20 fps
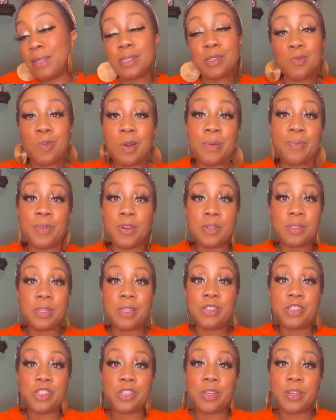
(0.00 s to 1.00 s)
one person
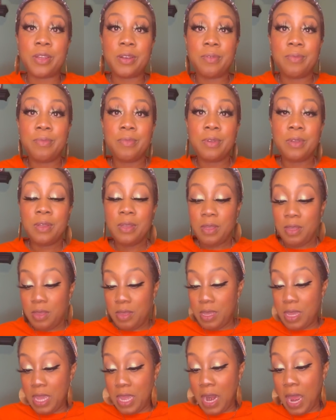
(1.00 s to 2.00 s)
should.
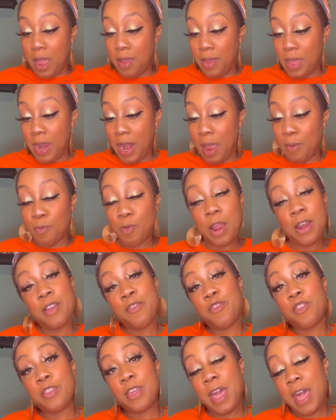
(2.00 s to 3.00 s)
And I'm ready
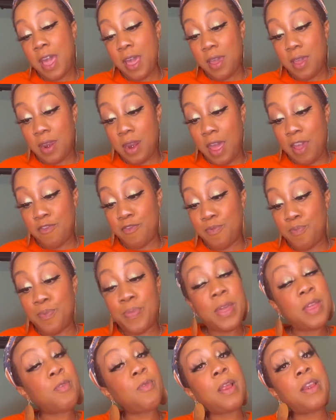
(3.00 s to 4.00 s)
for the hate, and I've
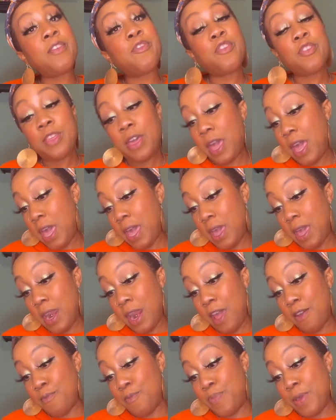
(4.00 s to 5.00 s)
been ready for the hate, and
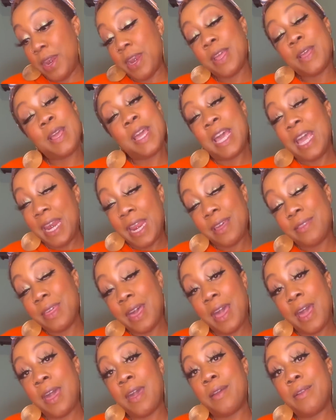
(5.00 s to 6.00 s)
I've been getting the
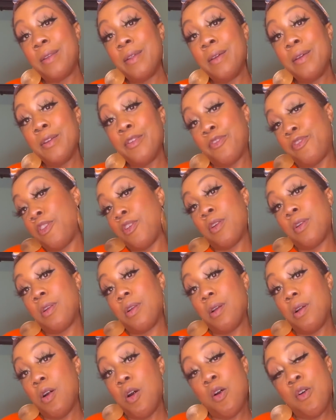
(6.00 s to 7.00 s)
hate
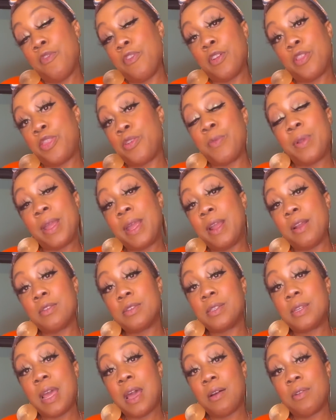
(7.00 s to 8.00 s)
for over 3 years
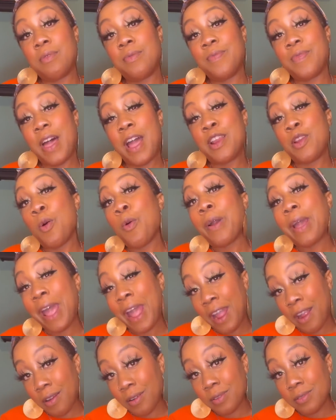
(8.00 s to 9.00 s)
now. I don't
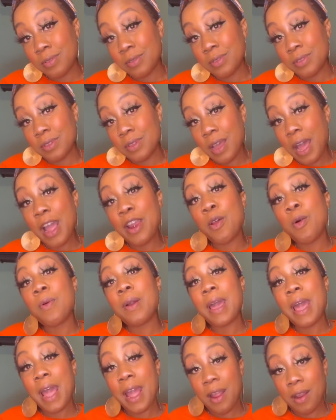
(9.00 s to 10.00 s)
care. I don't
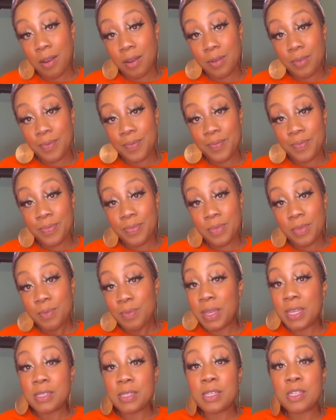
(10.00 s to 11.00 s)
care
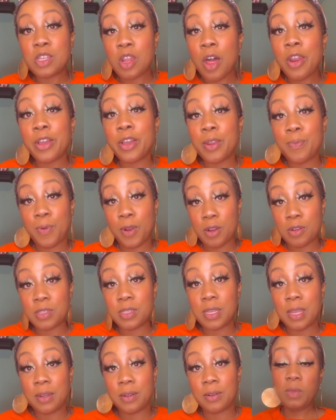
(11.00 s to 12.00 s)
because he's not a good
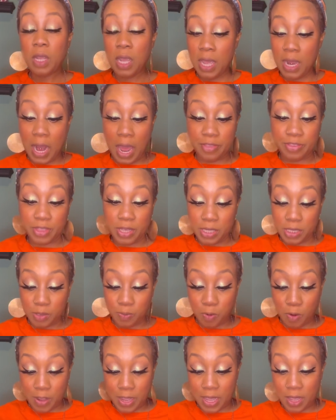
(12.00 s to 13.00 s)
person. And at this
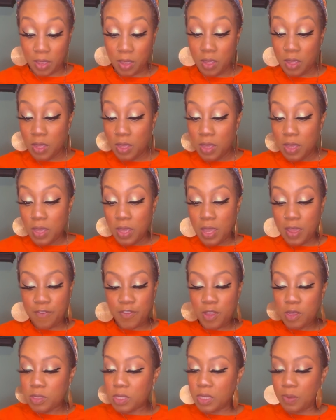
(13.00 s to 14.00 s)
point, if
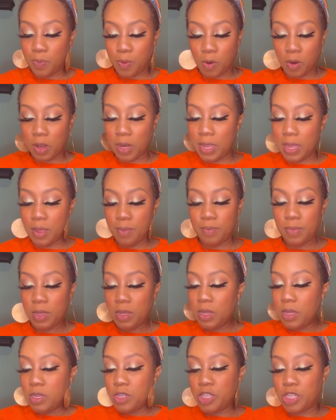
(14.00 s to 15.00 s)
you support him,
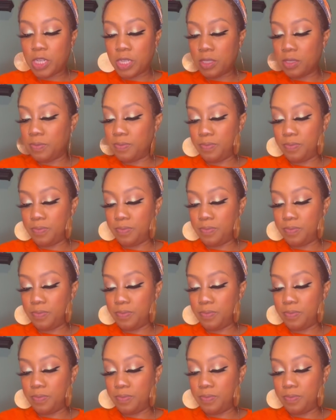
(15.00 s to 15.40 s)
just